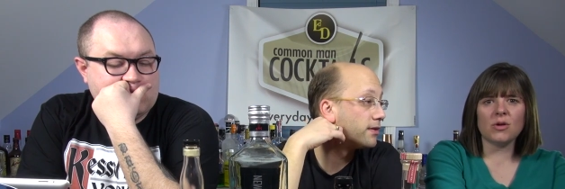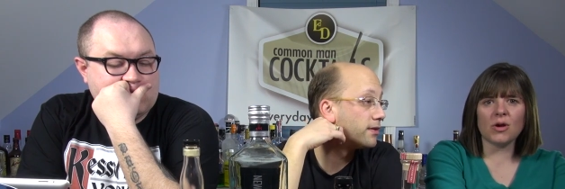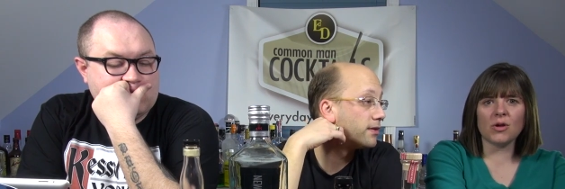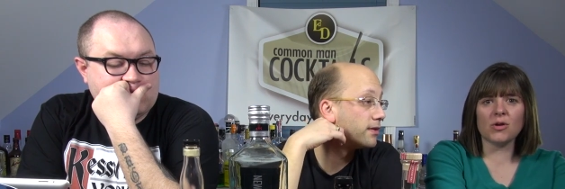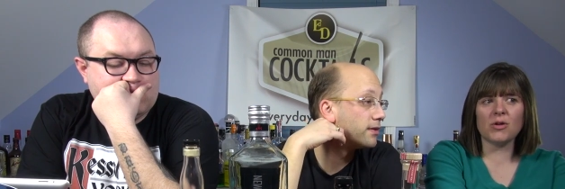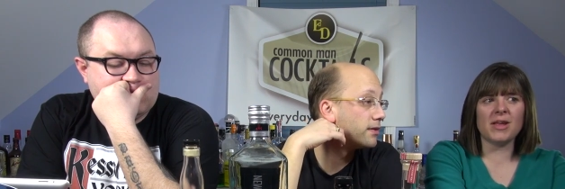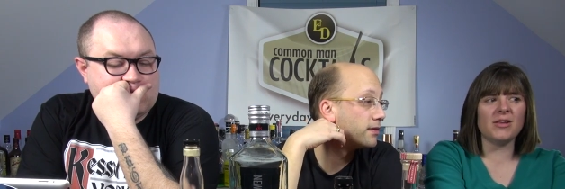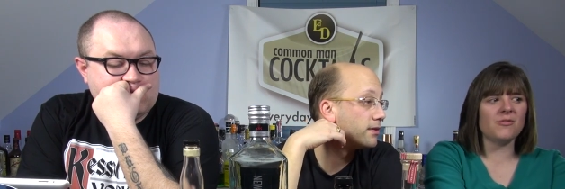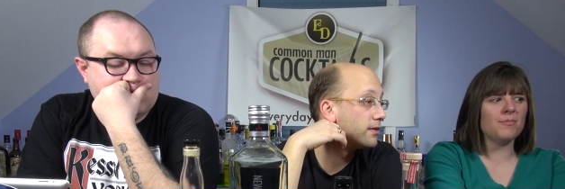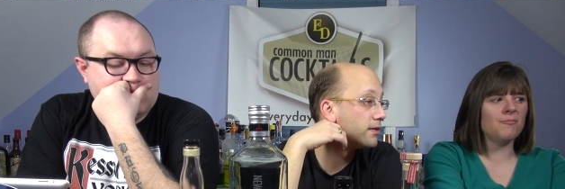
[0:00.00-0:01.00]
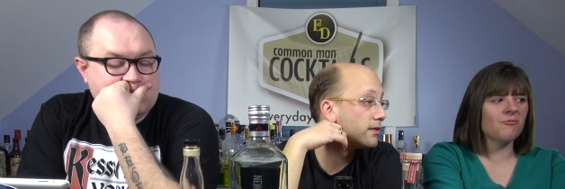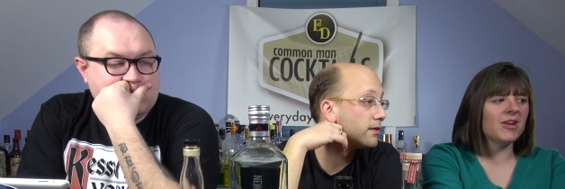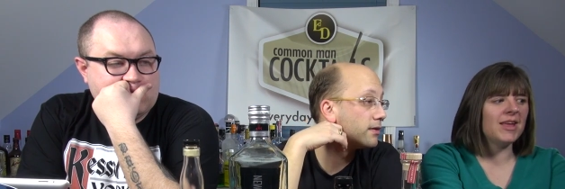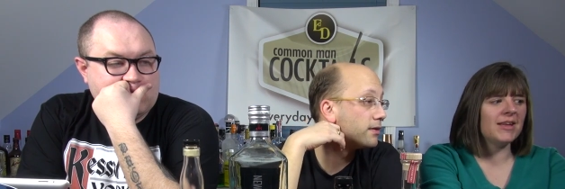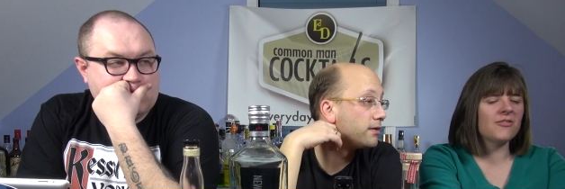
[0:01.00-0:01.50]
Speaker 1: a good in
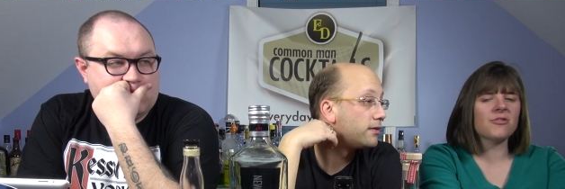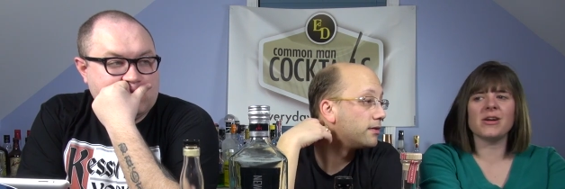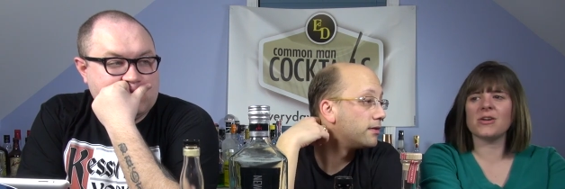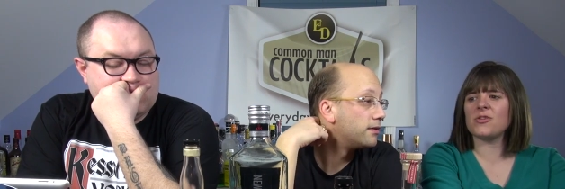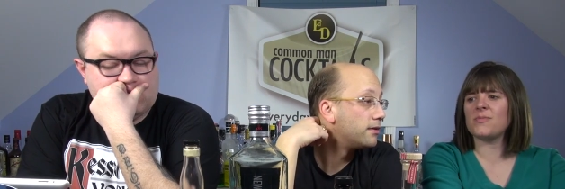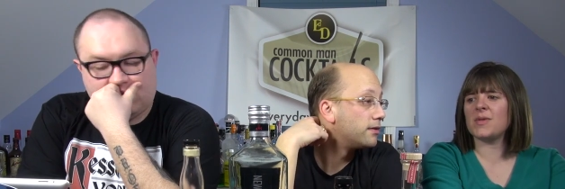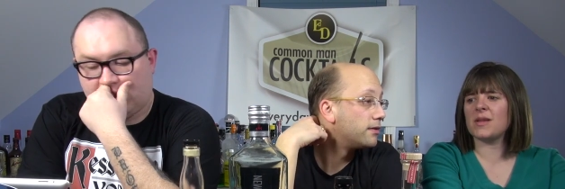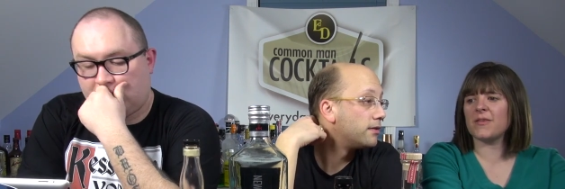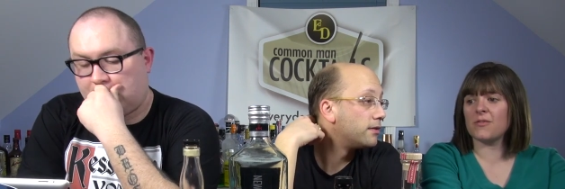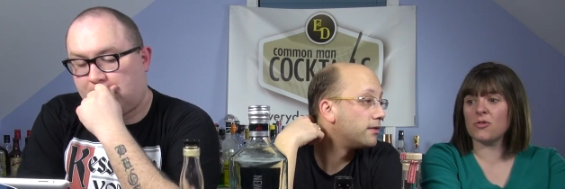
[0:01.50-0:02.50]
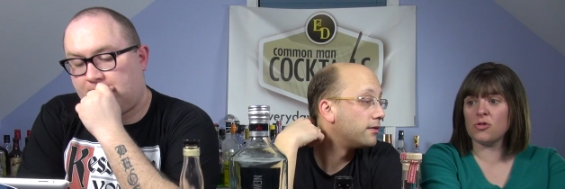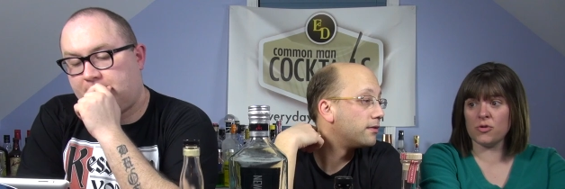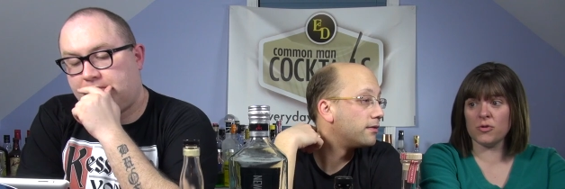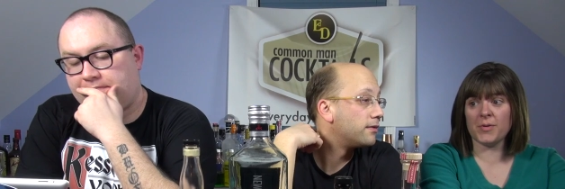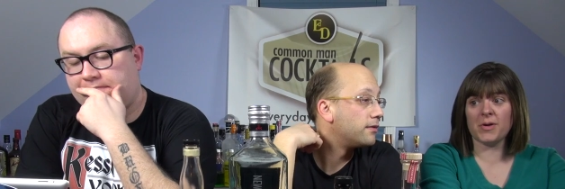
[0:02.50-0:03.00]
reintroduction because it's
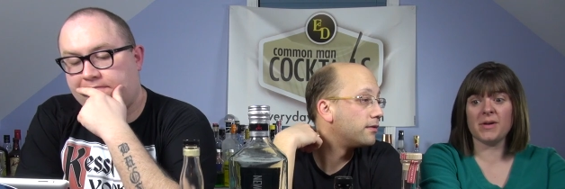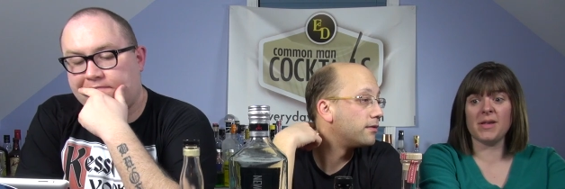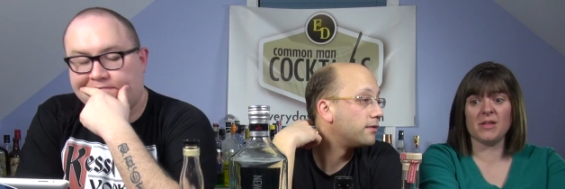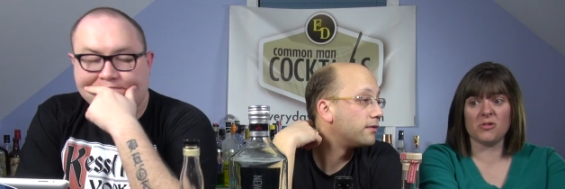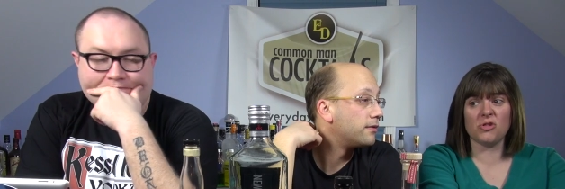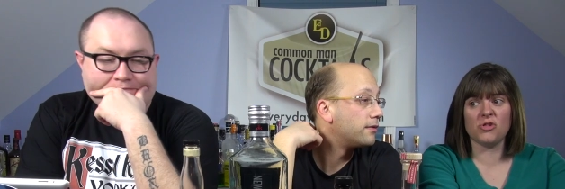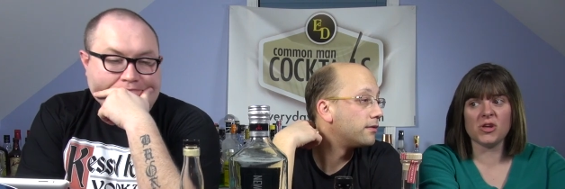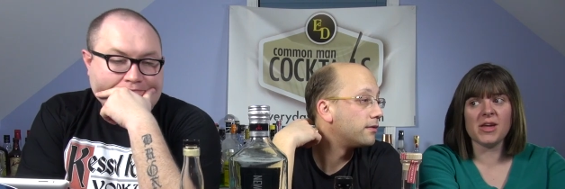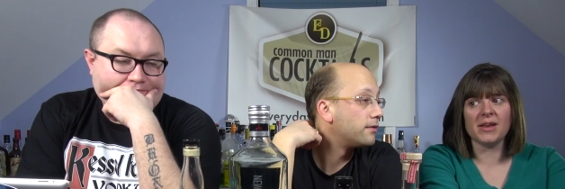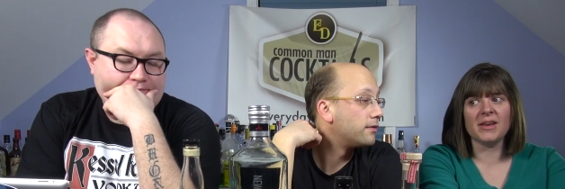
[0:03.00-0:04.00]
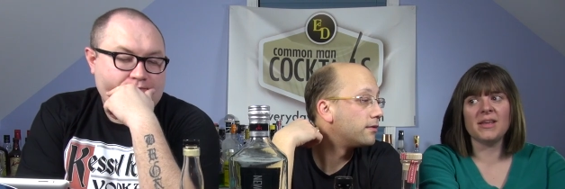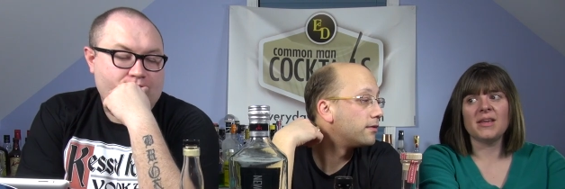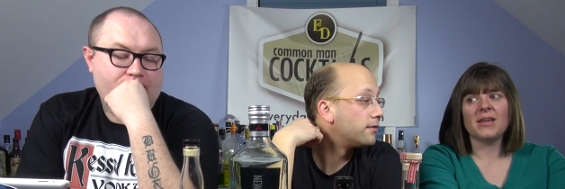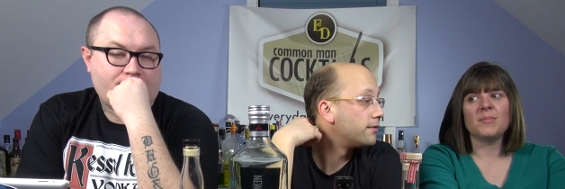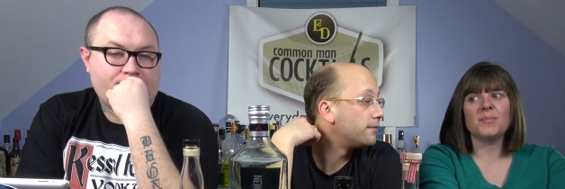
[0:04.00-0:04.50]
juniper, it's gin,
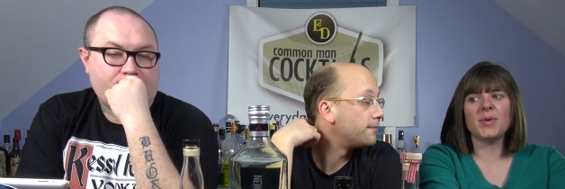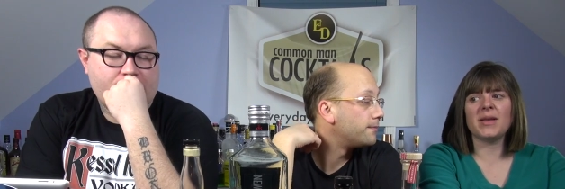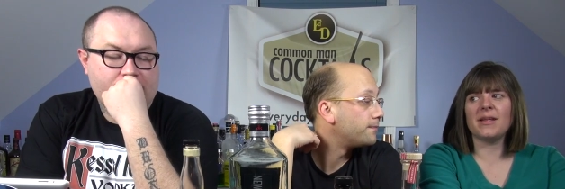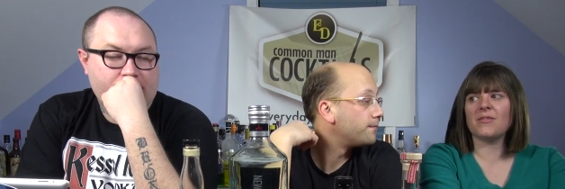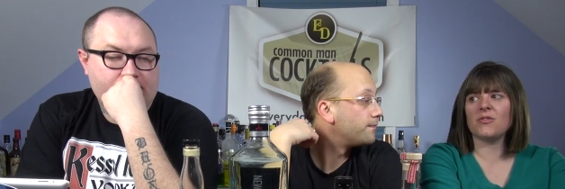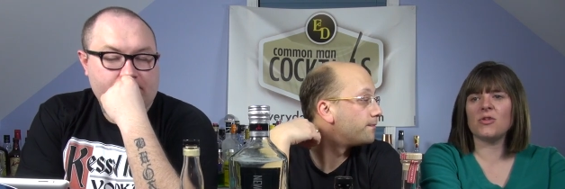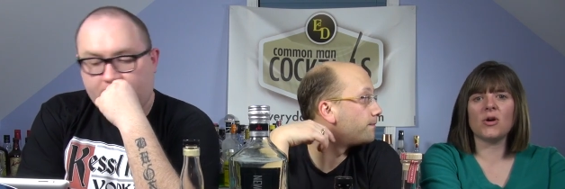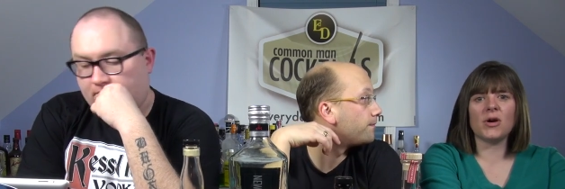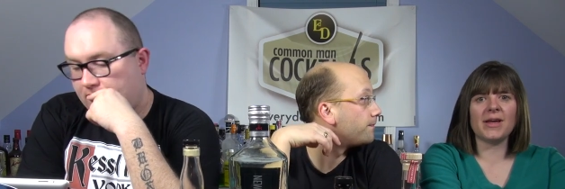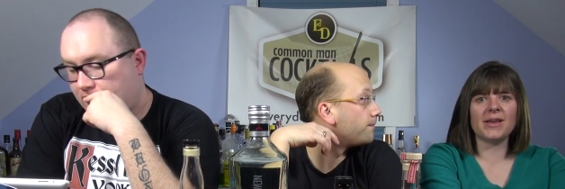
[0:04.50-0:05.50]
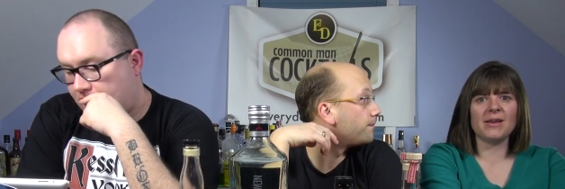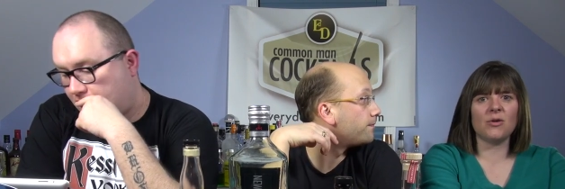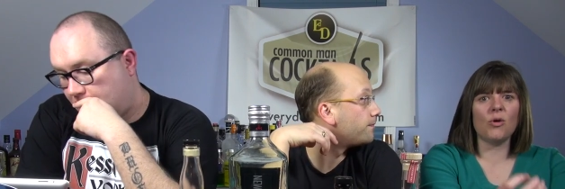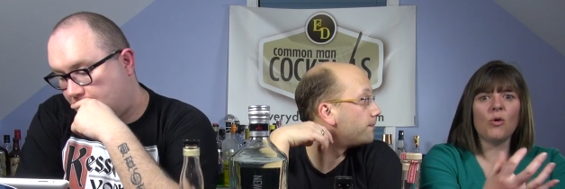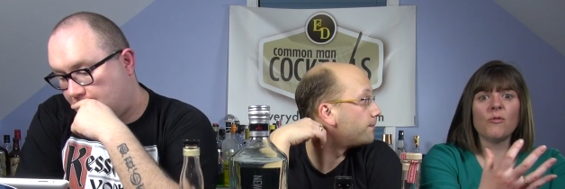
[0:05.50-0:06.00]
but it's not
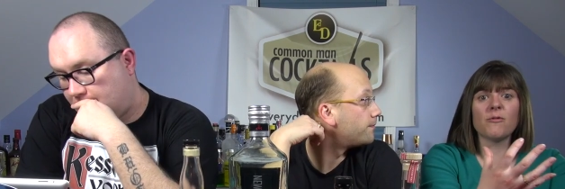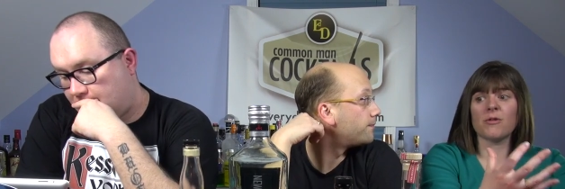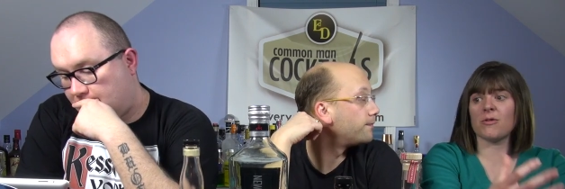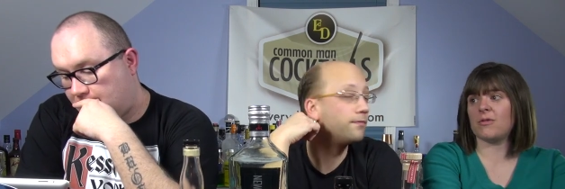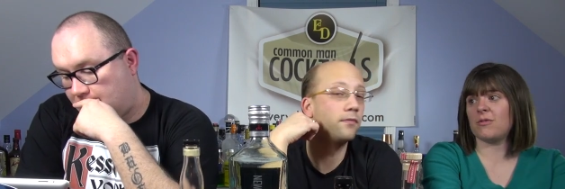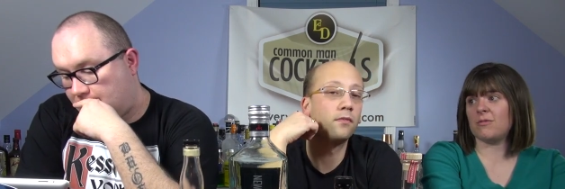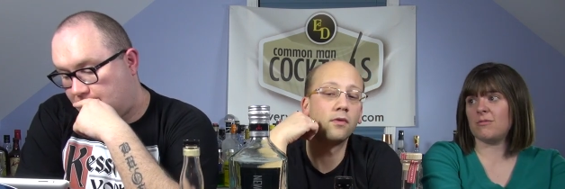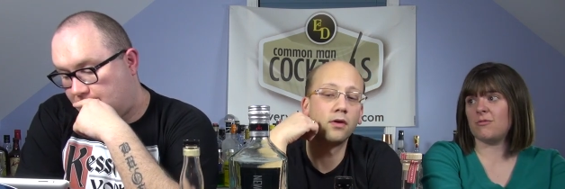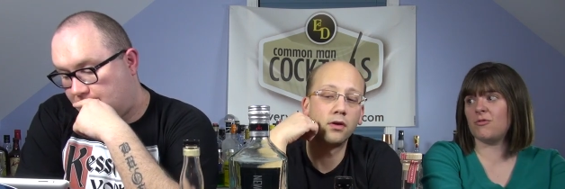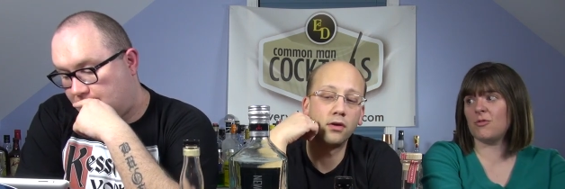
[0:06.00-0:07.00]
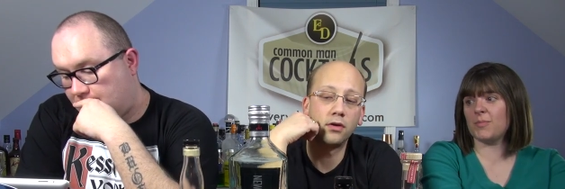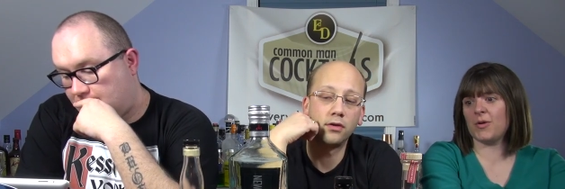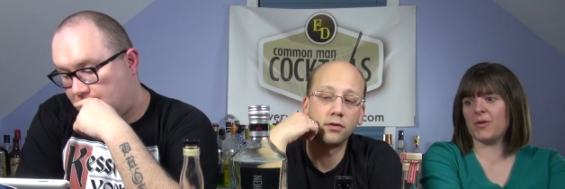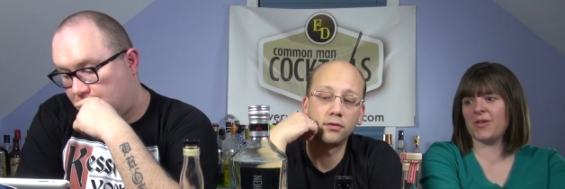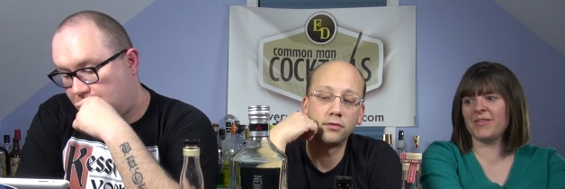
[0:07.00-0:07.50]
over junipered.